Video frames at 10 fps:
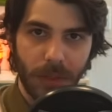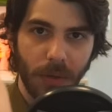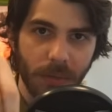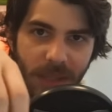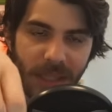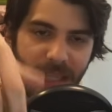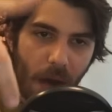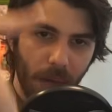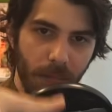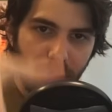sticks
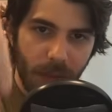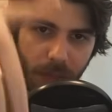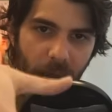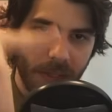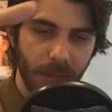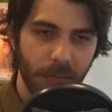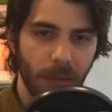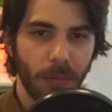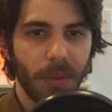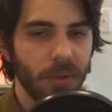out and has a
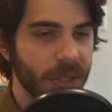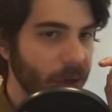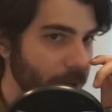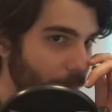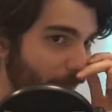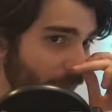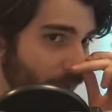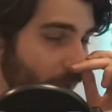little bulge there at the back.